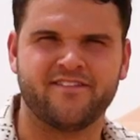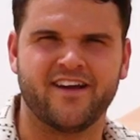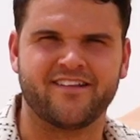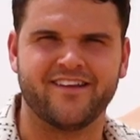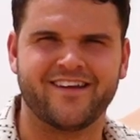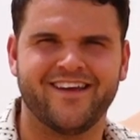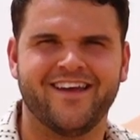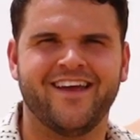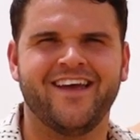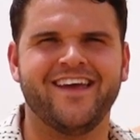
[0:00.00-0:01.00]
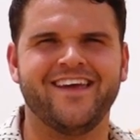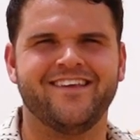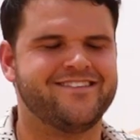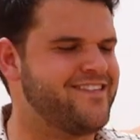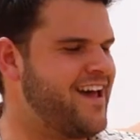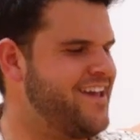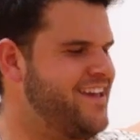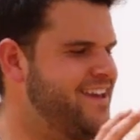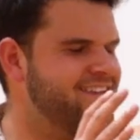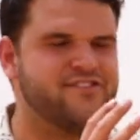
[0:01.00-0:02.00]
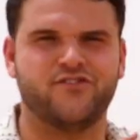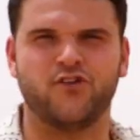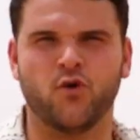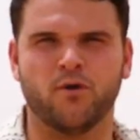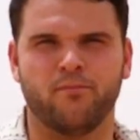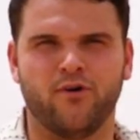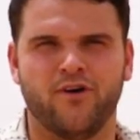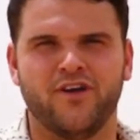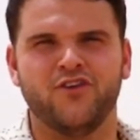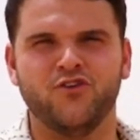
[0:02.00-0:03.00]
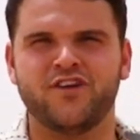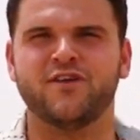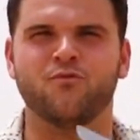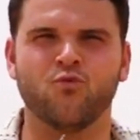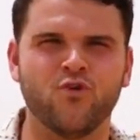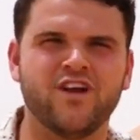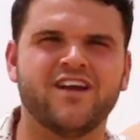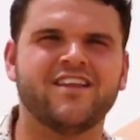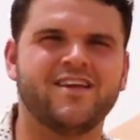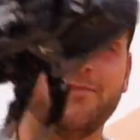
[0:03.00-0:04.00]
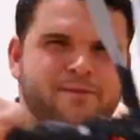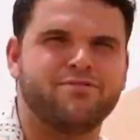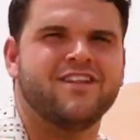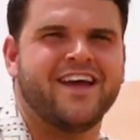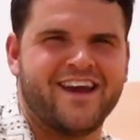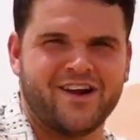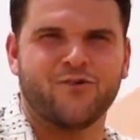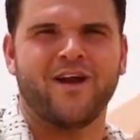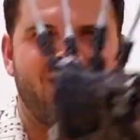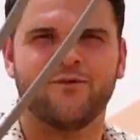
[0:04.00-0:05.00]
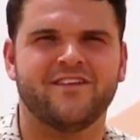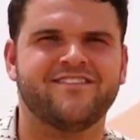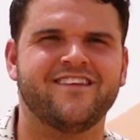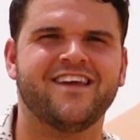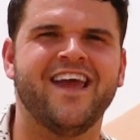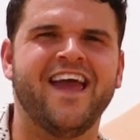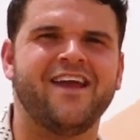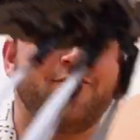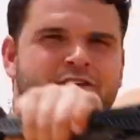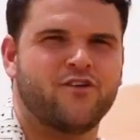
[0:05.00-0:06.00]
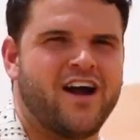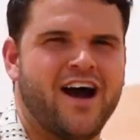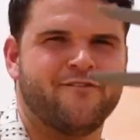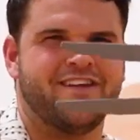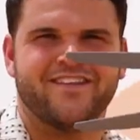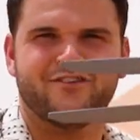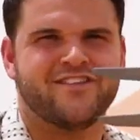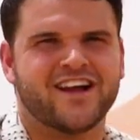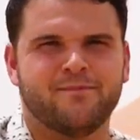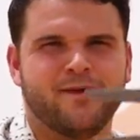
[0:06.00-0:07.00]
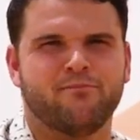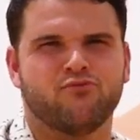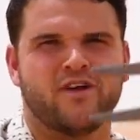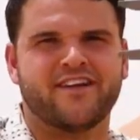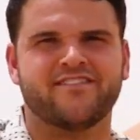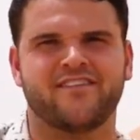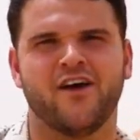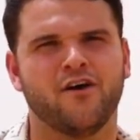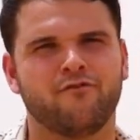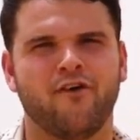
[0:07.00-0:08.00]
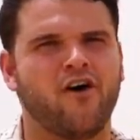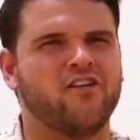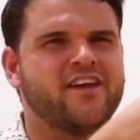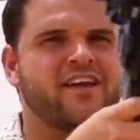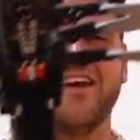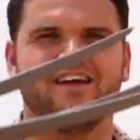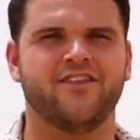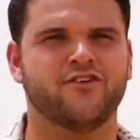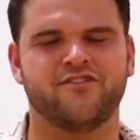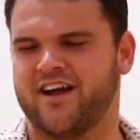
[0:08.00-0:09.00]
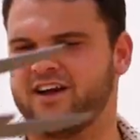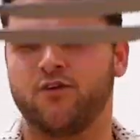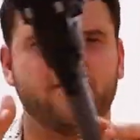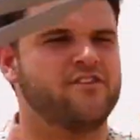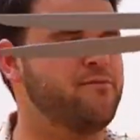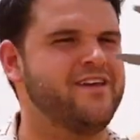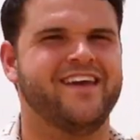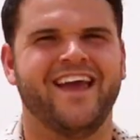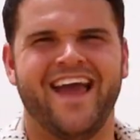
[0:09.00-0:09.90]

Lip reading: the Technic, is that it is durable. You can really be playing around with this thing and feel confident. There's not gonna be bricks falling. There's not going to be